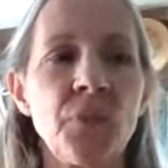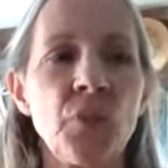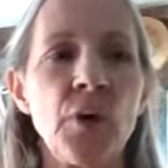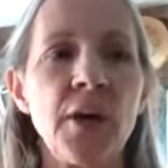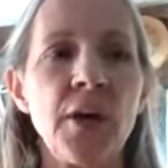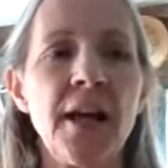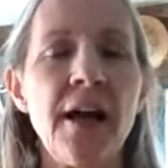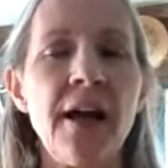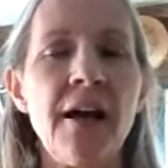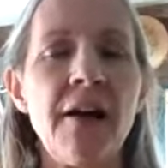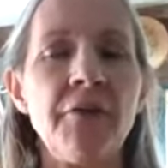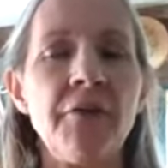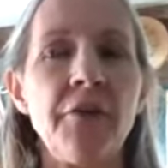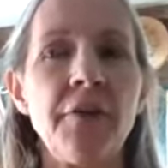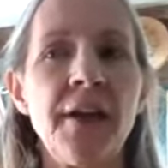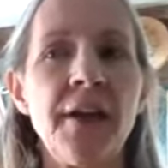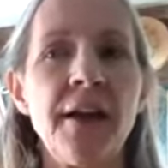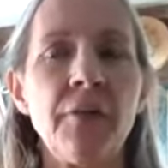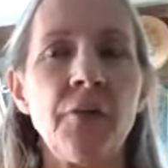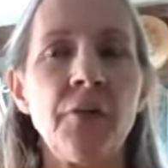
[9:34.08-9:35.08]

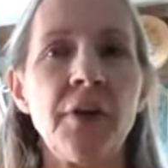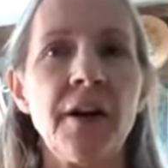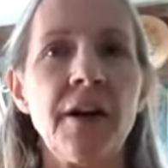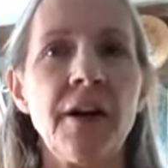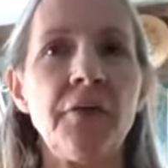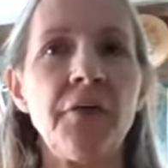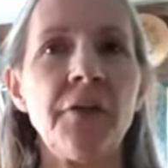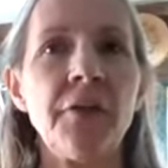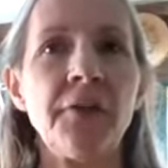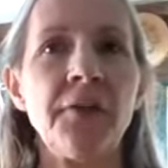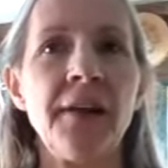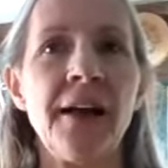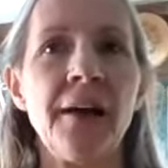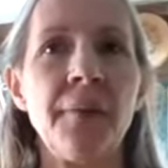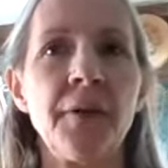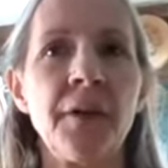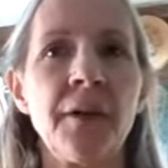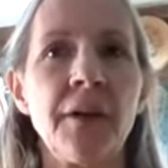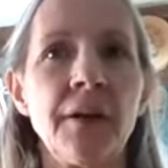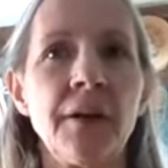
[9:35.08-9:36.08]
Whatever is
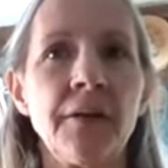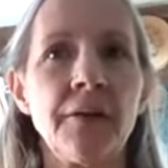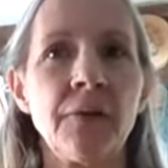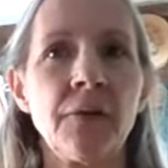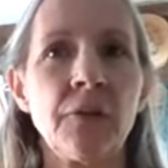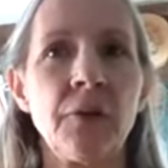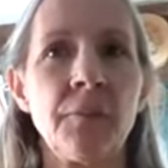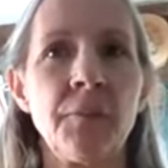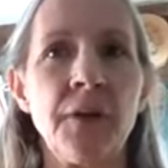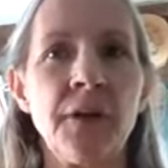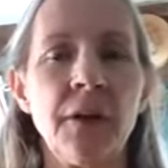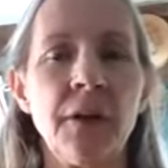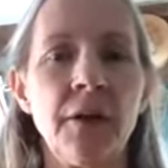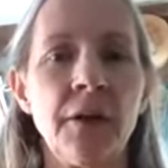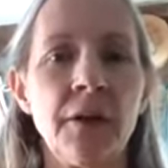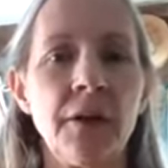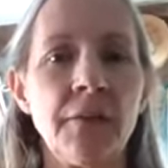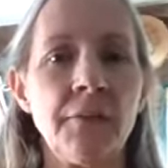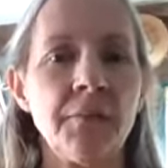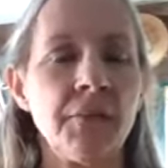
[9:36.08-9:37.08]
happening, this could
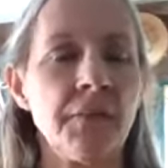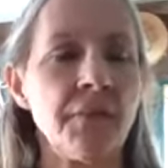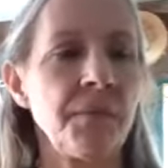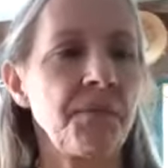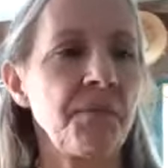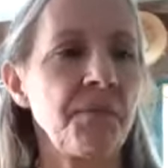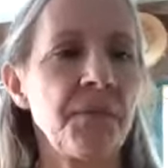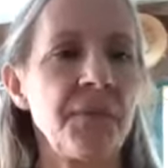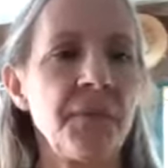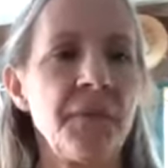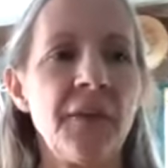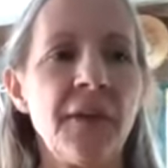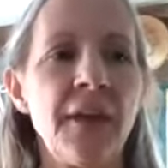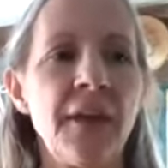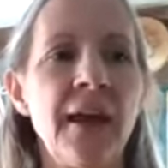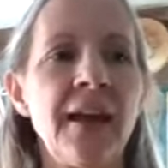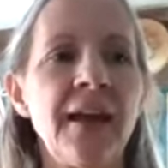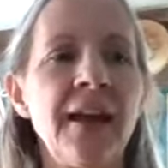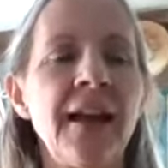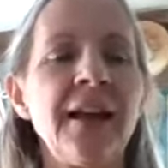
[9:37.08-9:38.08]
be
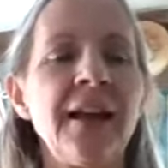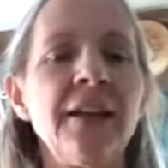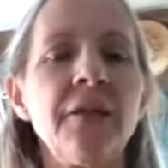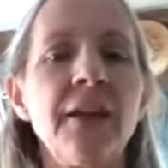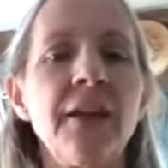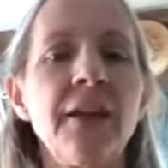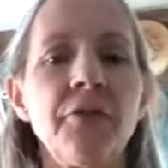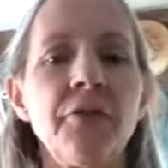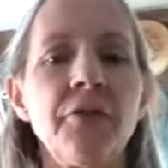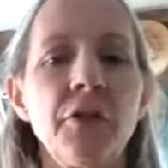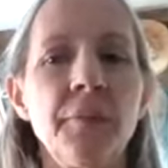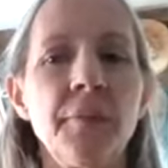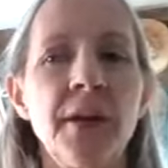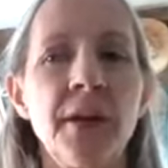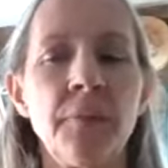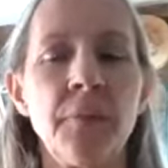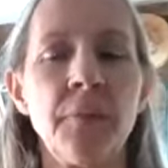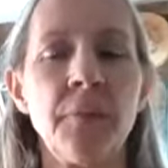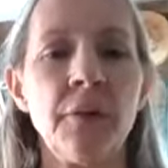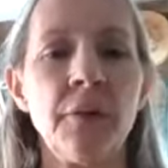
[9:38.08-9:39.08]
at any level. It
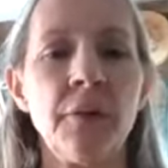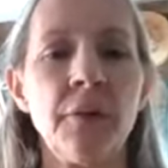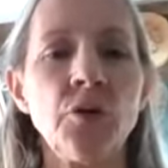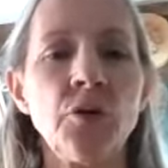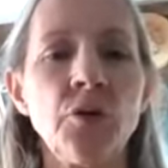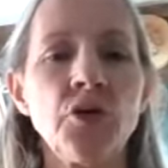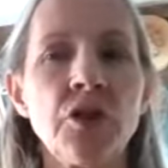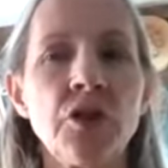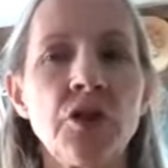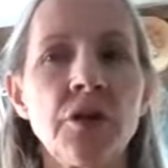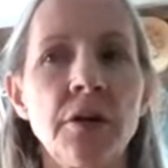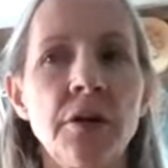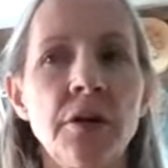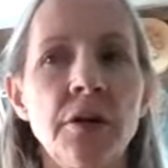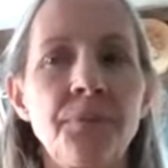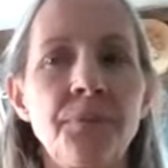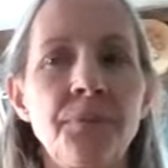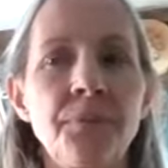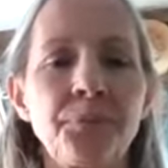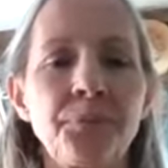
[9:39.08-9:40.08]
might be
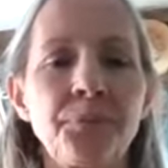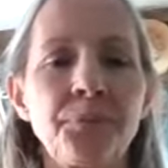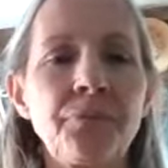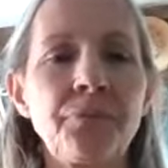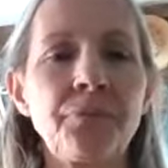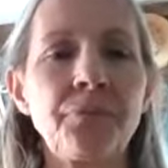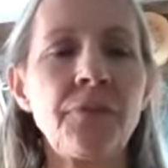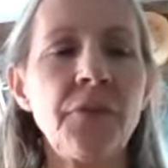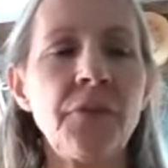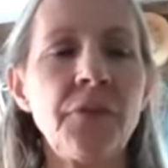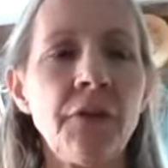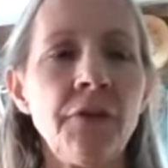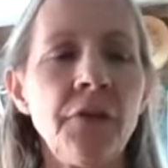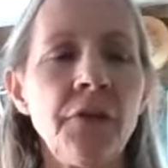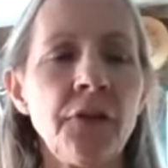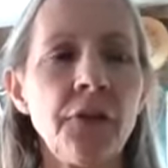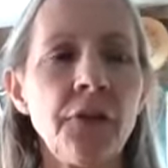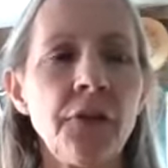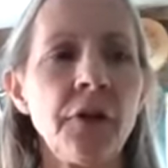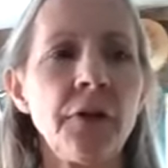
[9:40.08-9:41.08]
emotional,
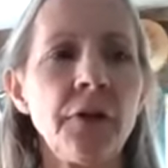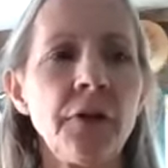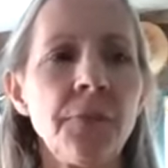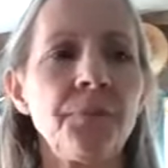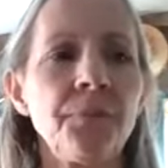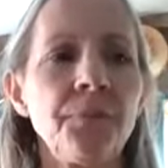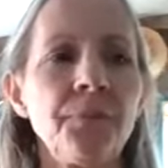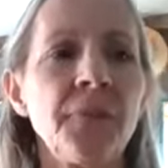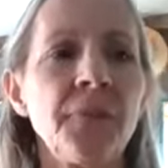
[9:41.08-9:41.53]
physical.